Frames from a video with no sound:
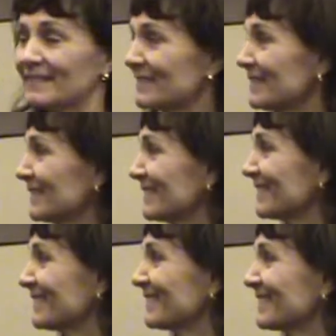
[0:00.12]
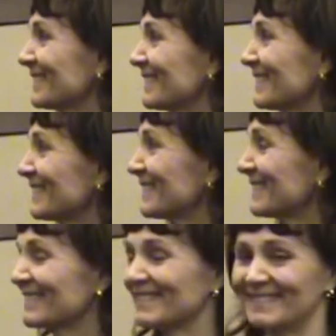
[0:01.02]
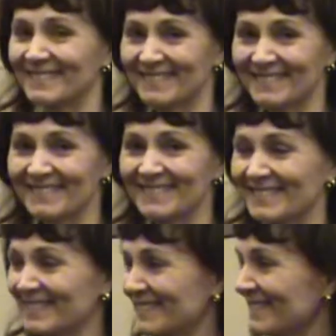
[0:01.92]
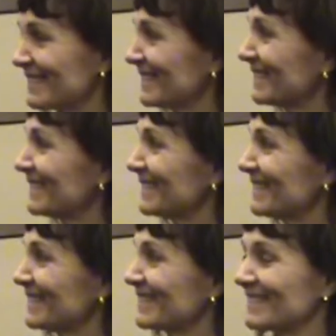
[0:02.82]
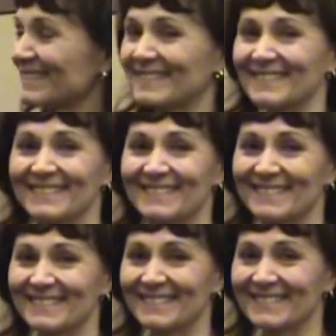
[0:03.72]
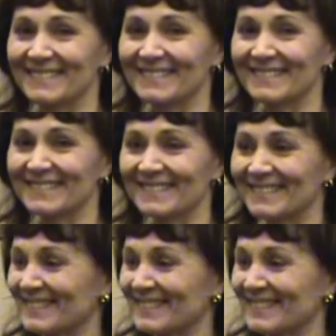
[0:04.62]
No words are spoken by the person on screen.